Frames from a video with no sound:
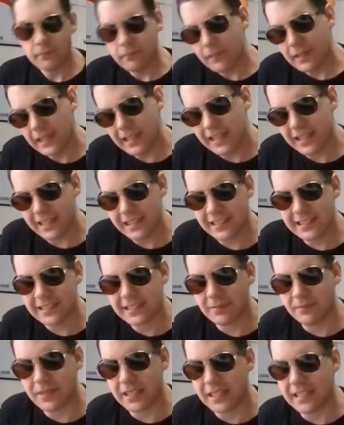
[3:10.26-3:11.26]
I think it's
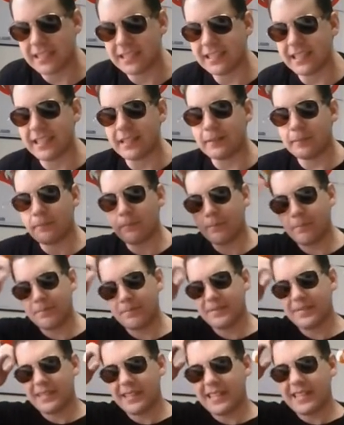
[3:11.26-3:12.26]
something. It's like
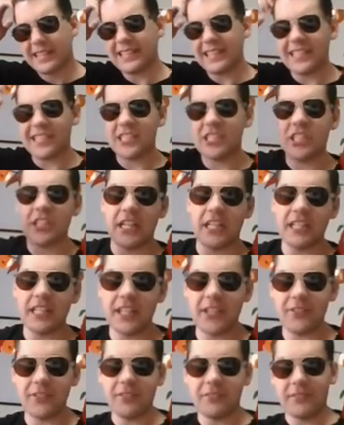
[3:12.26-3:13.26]
it's like
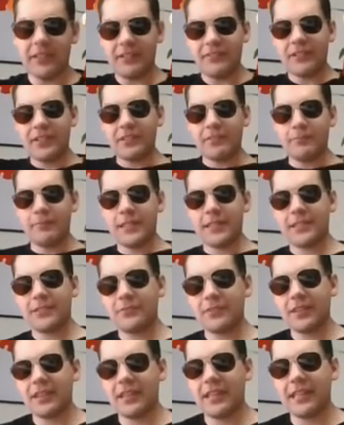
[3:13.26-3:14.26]
Jello with mixed
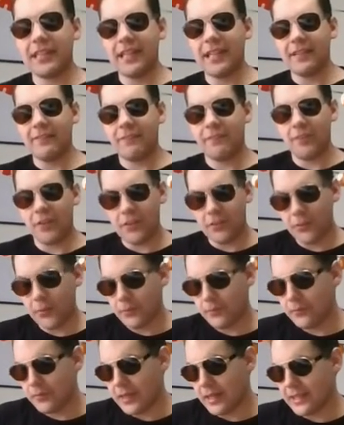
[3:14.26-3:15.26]
with like a
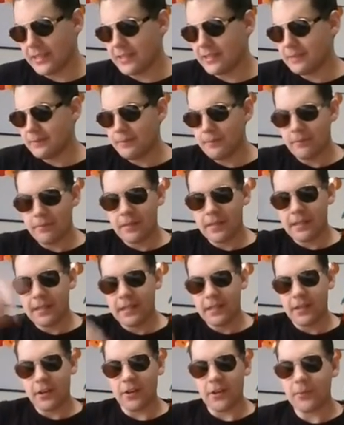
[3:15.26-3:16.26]
foam a
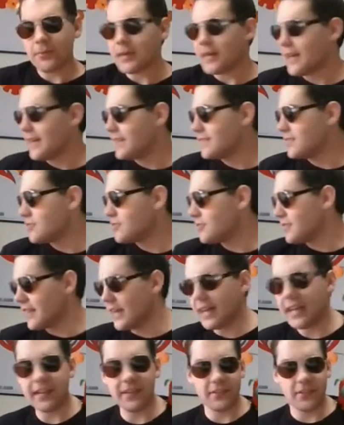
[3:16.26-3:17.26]
carbonized drink.
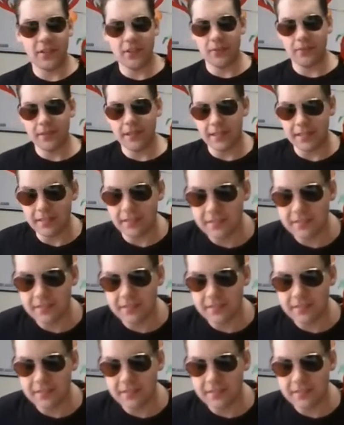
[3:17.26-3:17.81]
I don't know, man.